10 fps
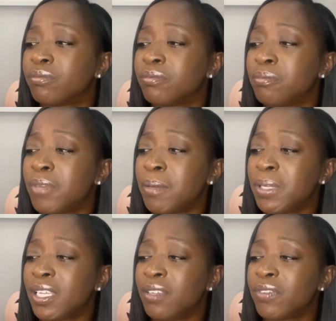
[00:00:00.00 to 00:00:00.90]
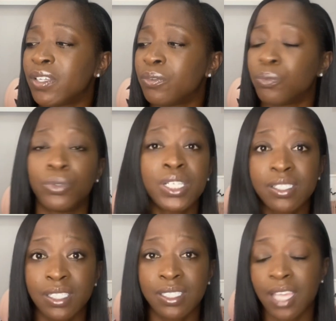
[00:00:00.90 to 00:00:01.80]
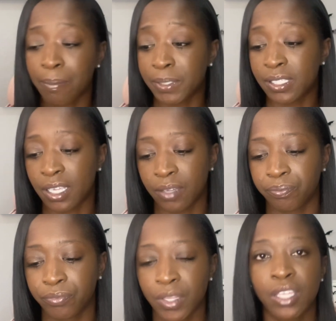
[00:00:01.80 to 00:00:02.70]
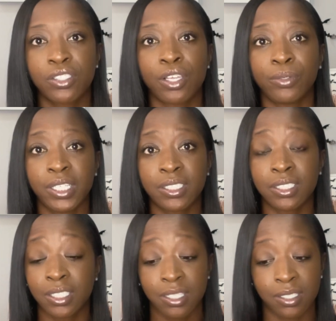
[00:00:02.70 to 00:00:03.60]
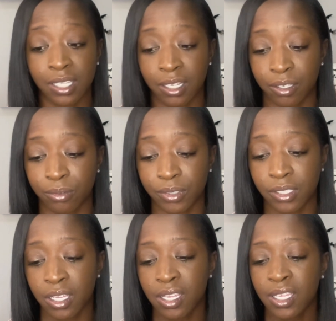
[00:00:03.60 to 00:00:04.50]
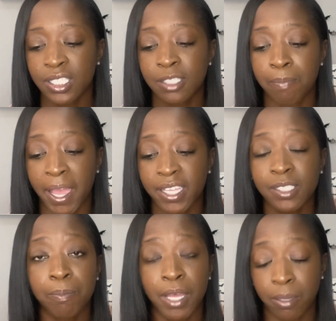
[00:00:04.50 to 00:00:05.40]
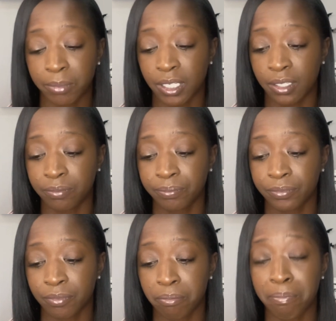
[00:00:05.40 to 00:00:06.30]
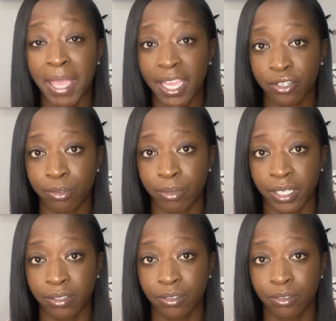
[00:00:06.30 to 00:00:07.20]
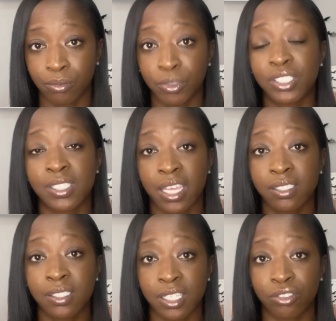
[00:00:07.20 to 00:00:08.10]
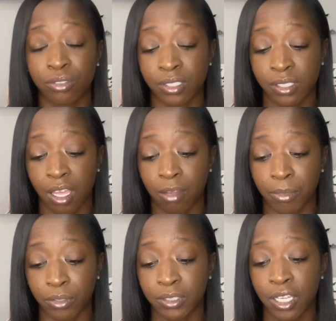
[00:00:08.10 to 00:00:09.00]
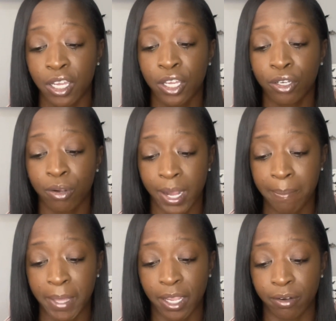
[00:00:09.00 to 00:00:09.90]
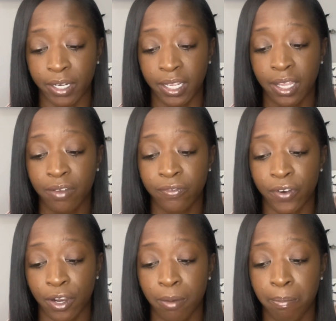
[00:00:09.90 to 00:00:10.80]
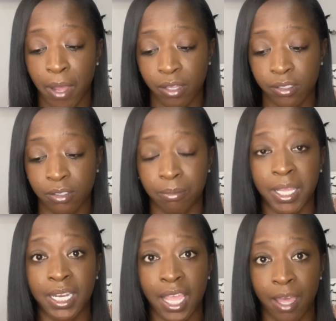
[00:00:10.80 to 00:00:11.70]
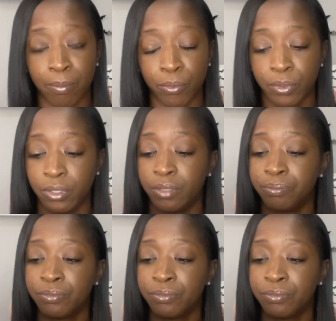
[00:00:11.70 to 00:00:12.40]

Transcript: maybe even woodsy type of scent. So listen to the scent notes. Spiced pumpkin, mandarin, which is like a citrus almost, cranberry, fir balsam, and applewood.